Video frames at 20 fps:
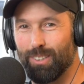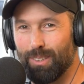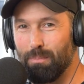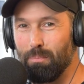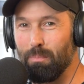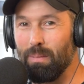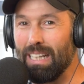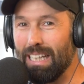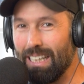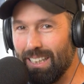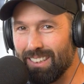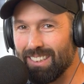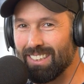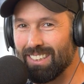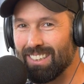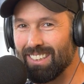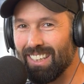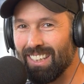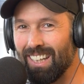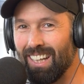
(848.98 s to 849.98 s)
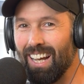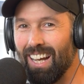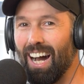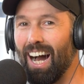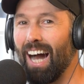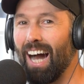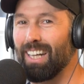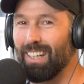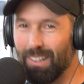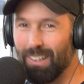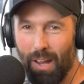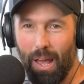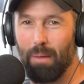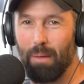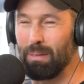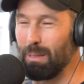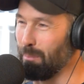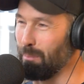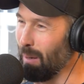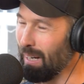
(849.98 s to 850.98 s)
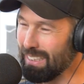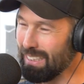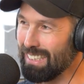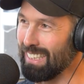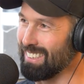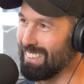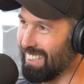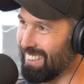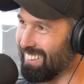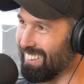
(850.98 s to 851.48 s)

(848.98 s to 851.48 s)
minutes. I don't know how many brain cells I got. I